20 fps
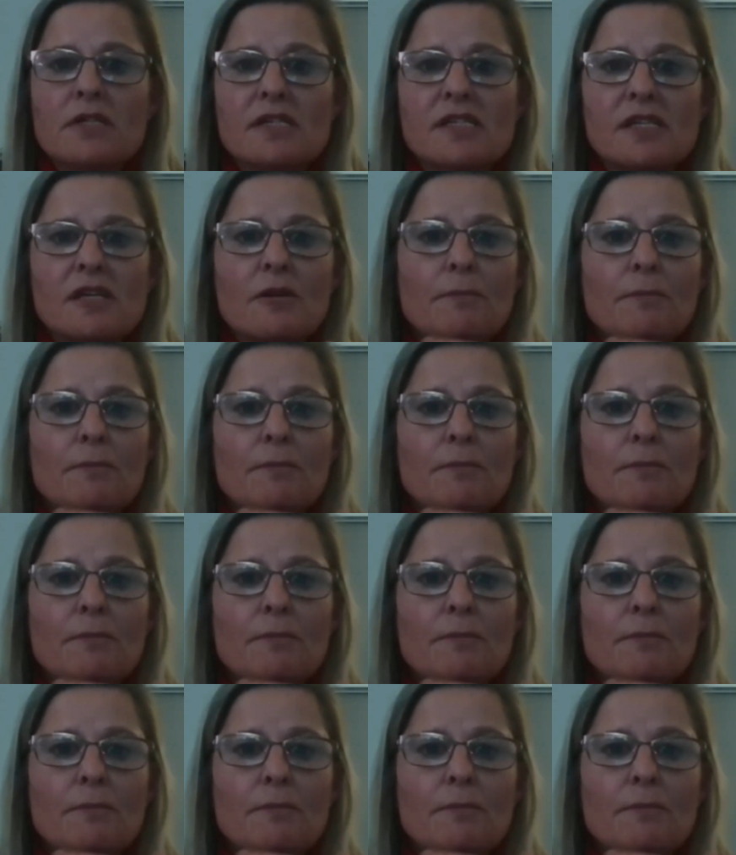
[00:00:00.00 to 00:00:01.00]
Is there a better
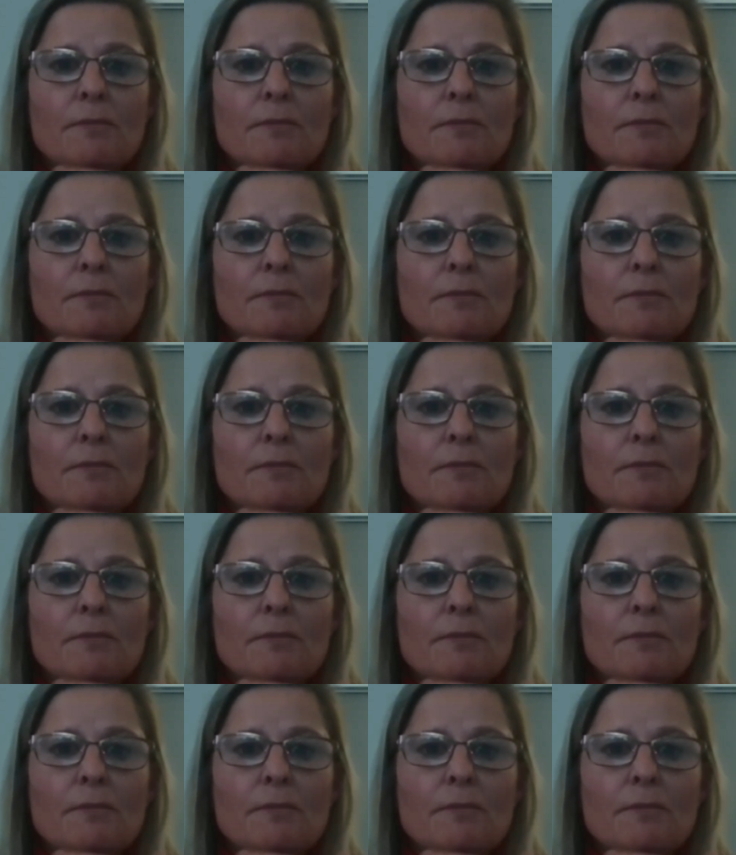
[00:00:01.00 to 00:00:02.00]
way for them
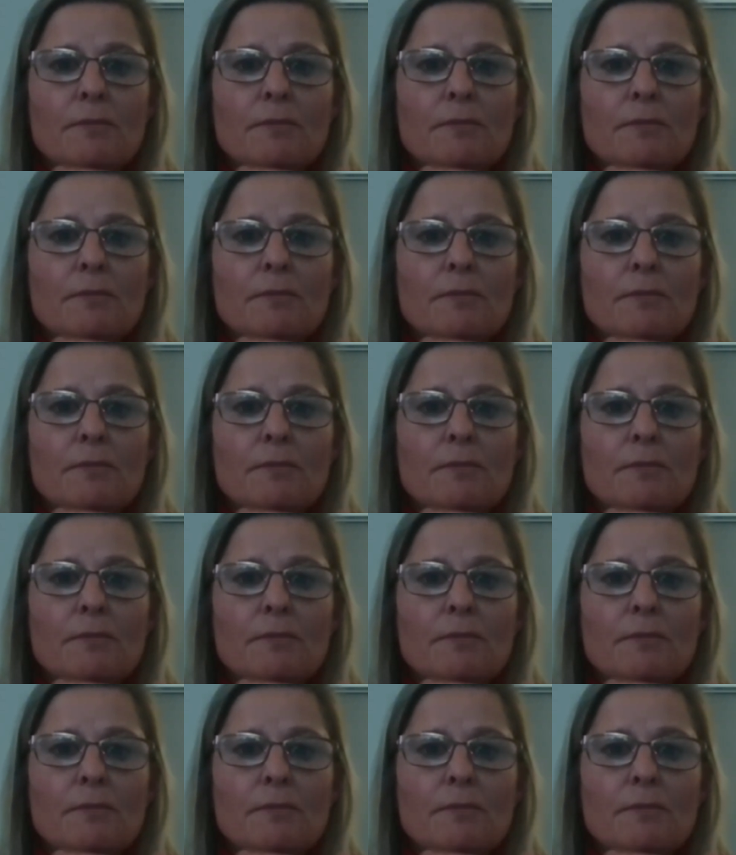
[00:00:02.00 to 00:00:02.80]
to, assist me in my